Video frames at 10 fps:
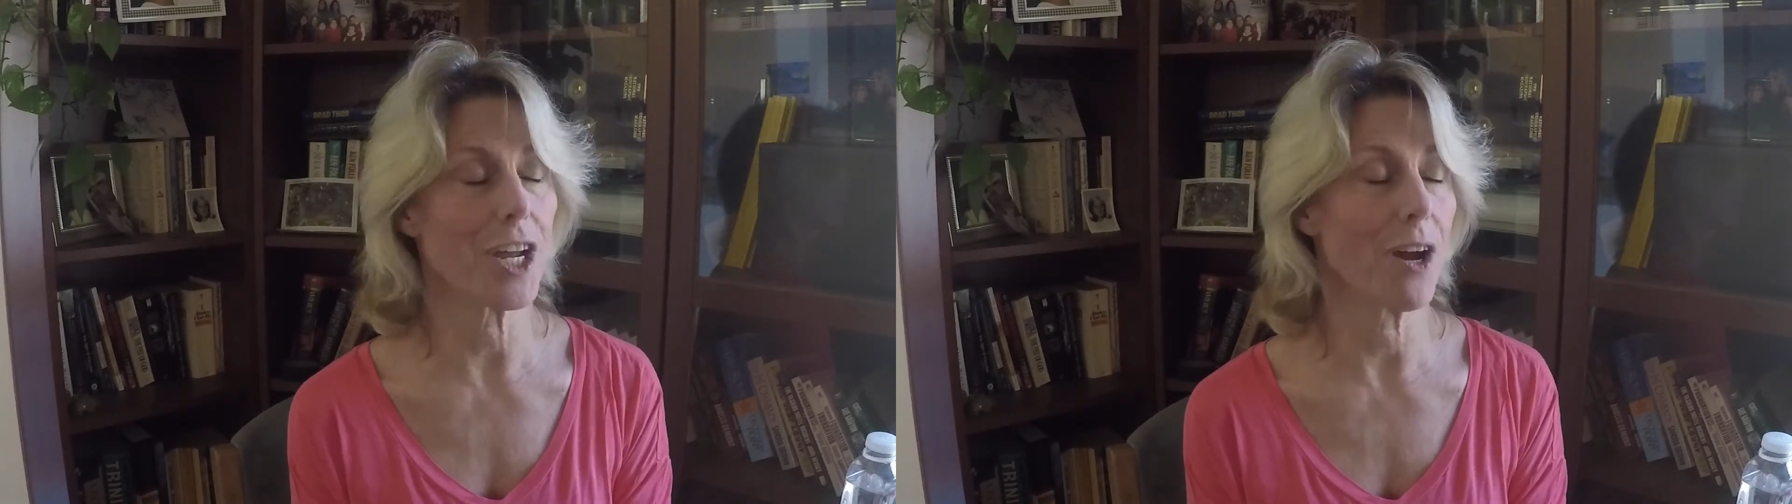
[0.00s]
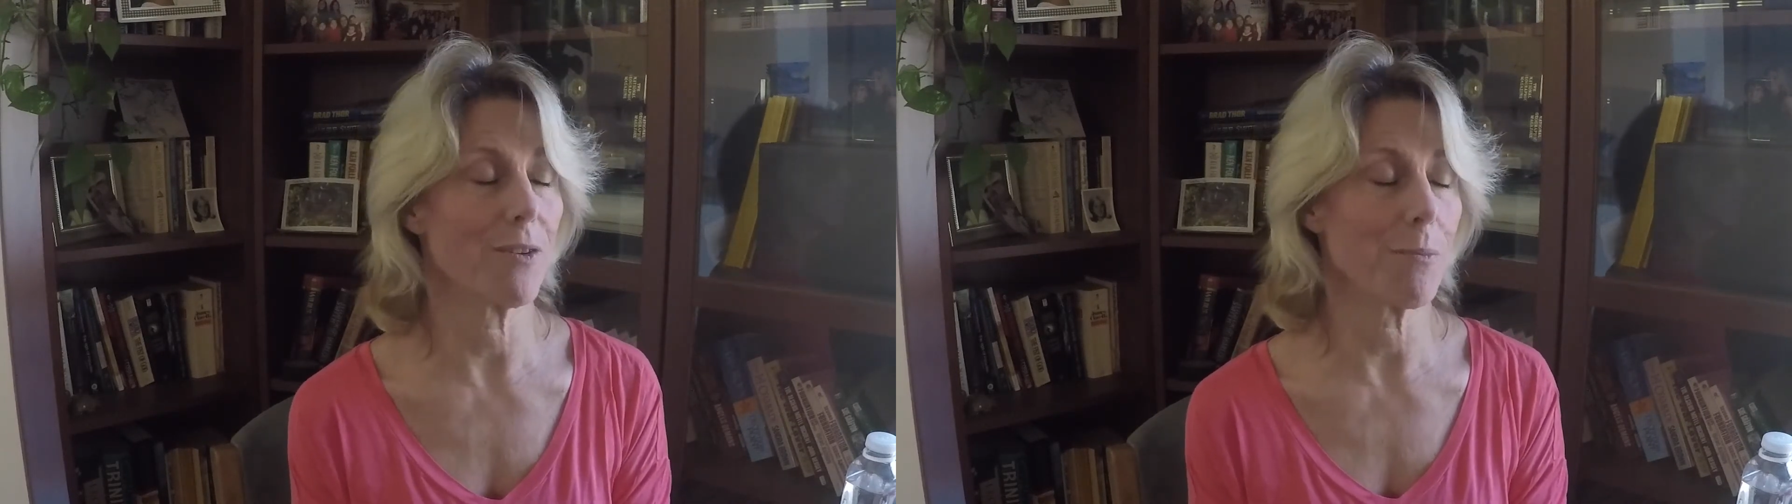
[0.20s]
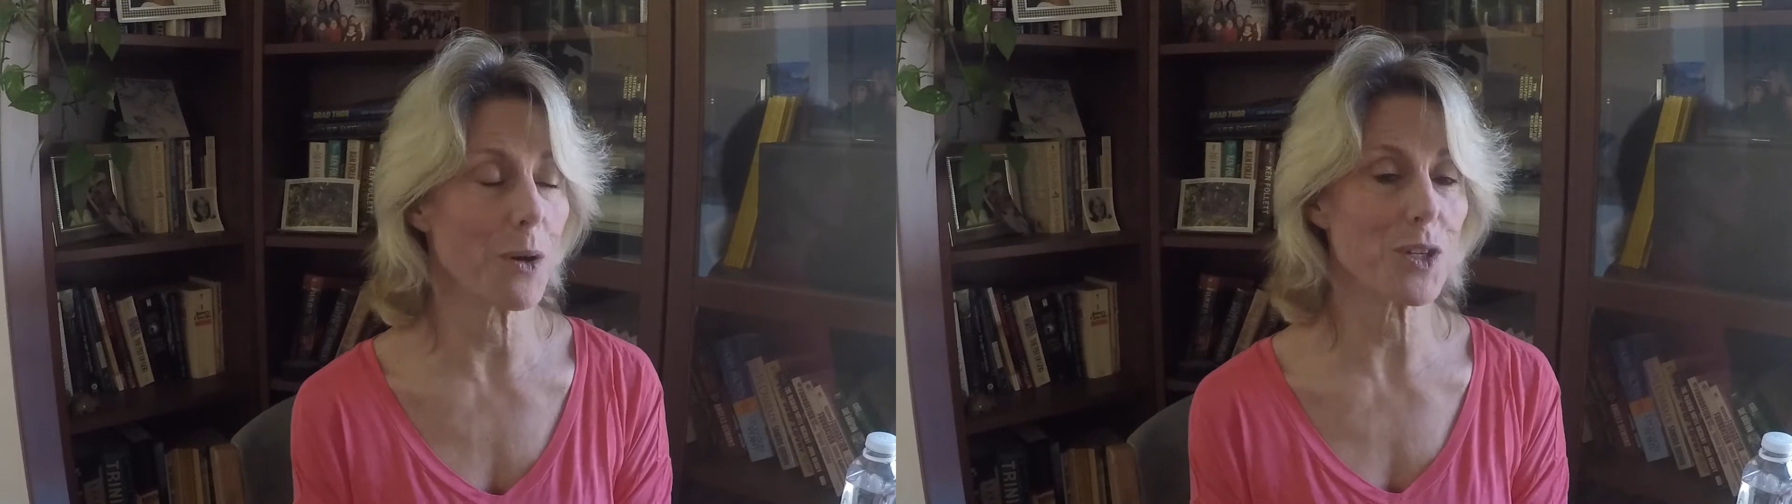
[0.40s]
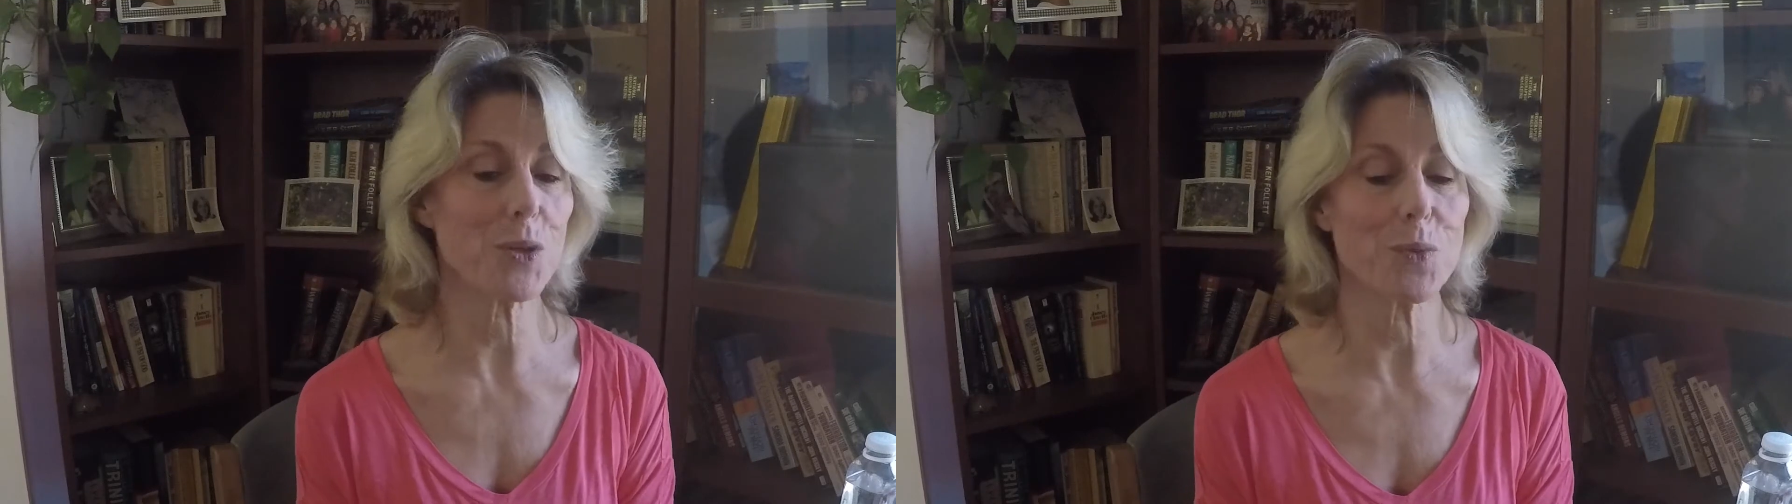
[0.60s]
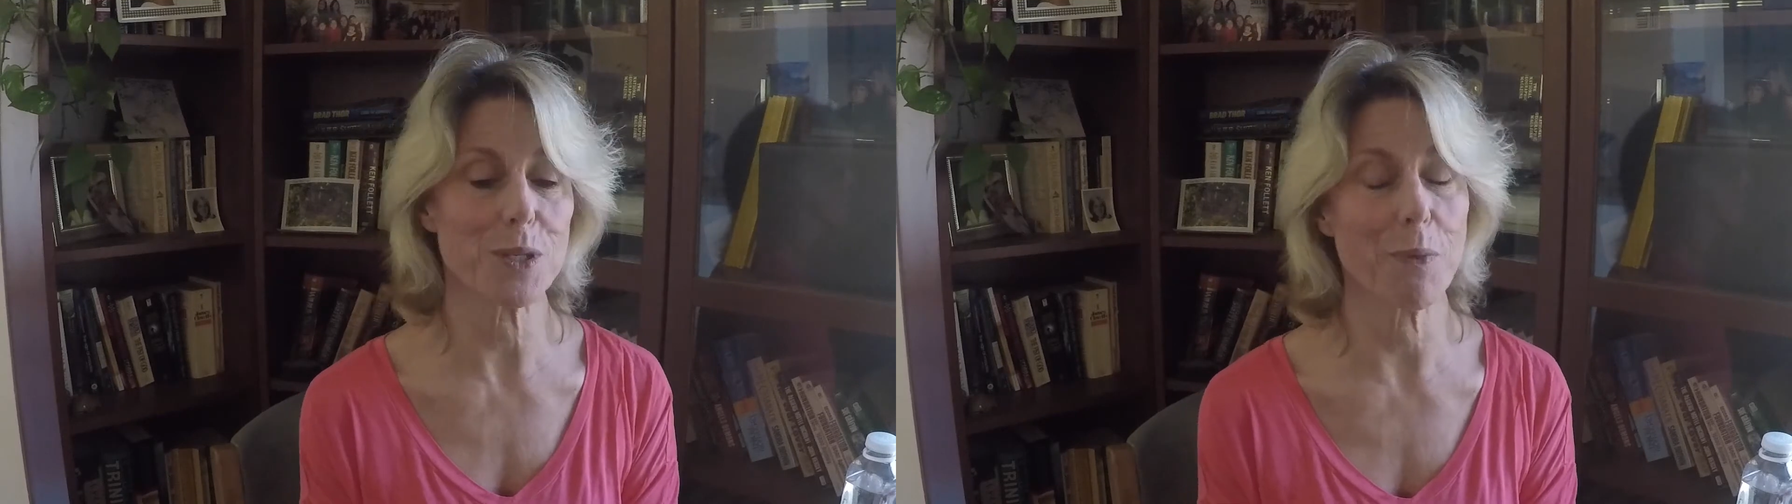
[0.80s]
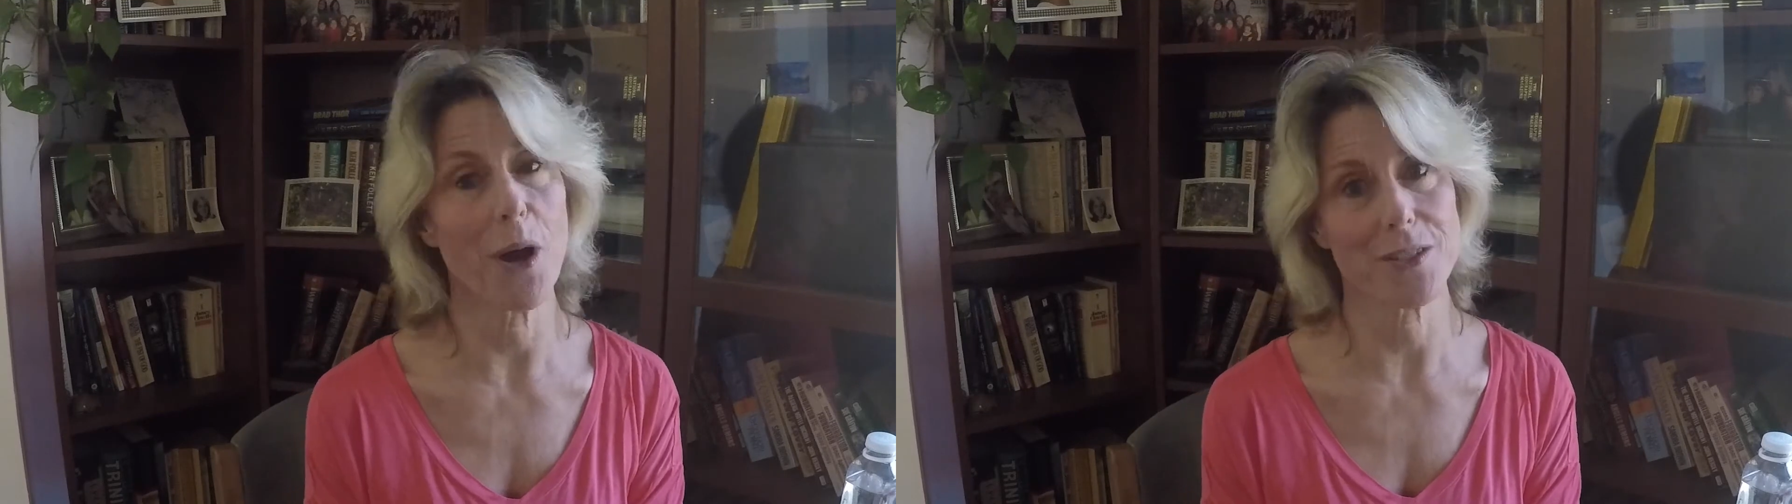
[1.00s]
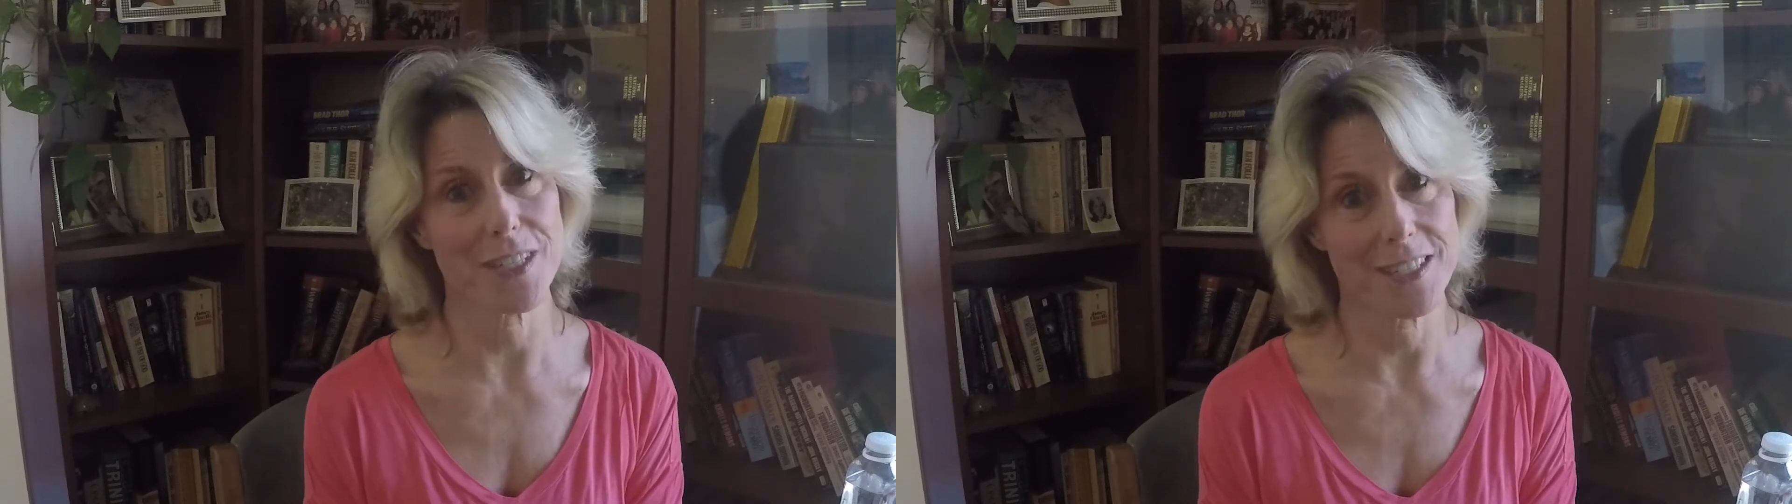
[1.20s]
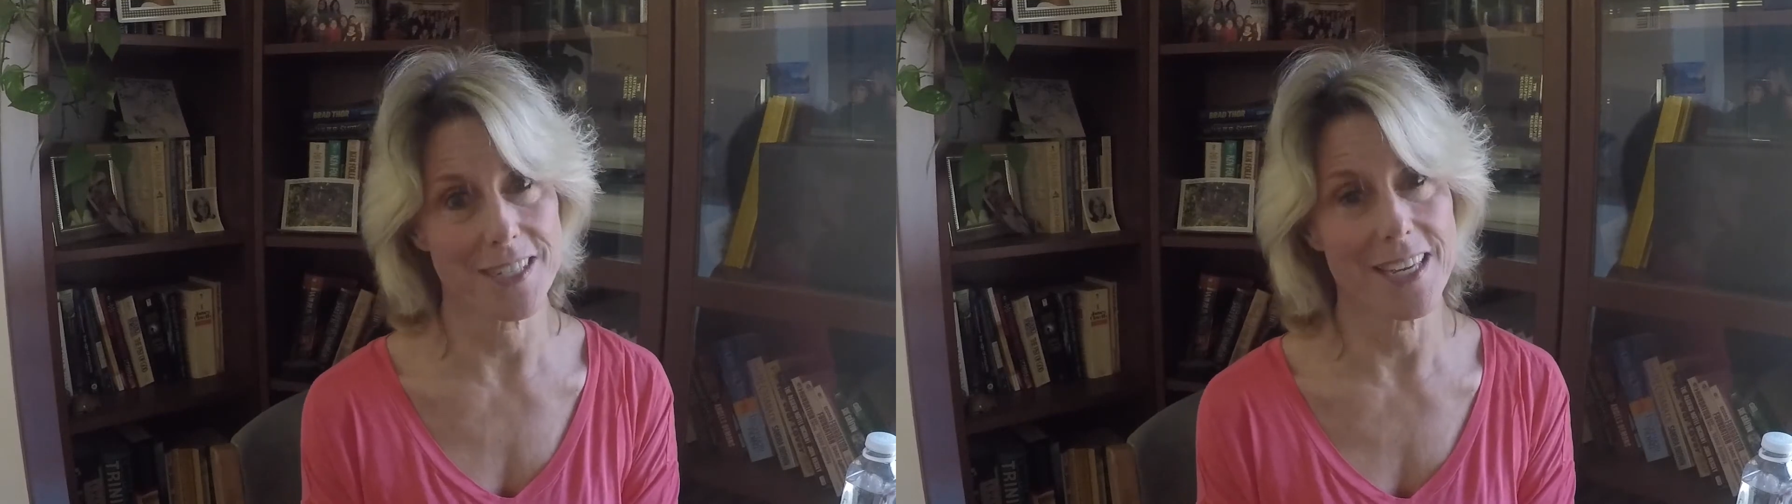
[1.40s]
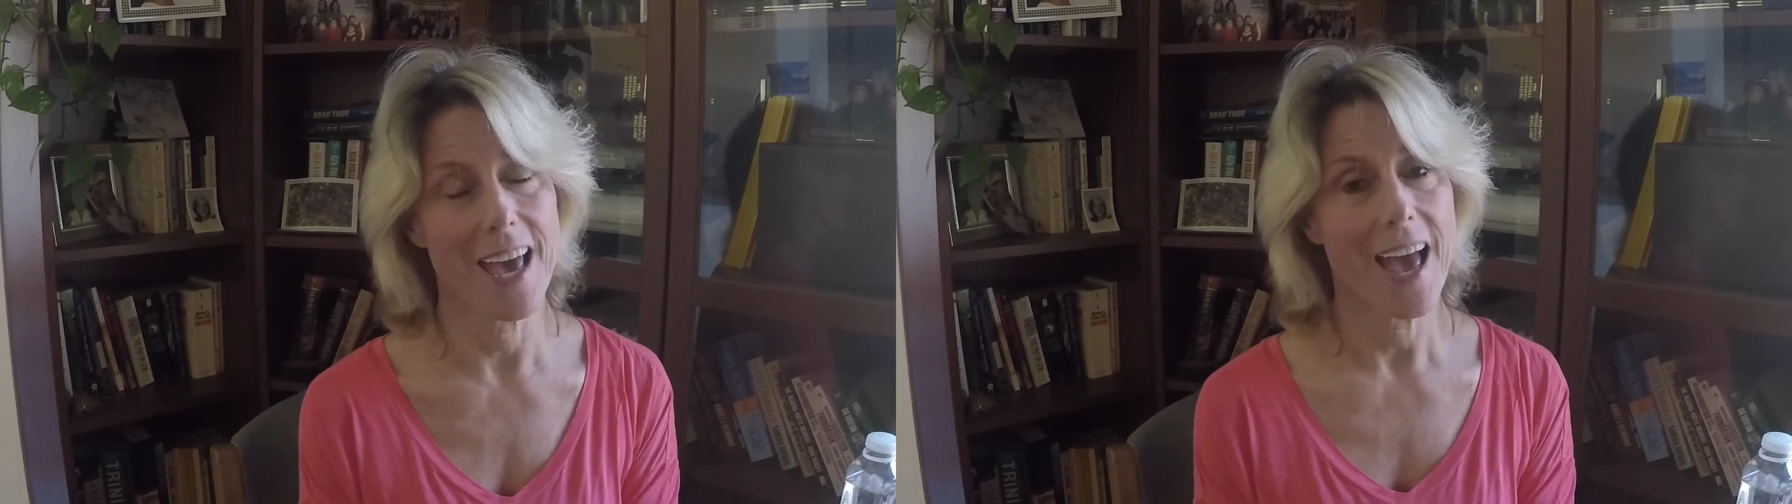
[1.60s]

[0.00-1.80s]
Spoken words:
of emotional responses,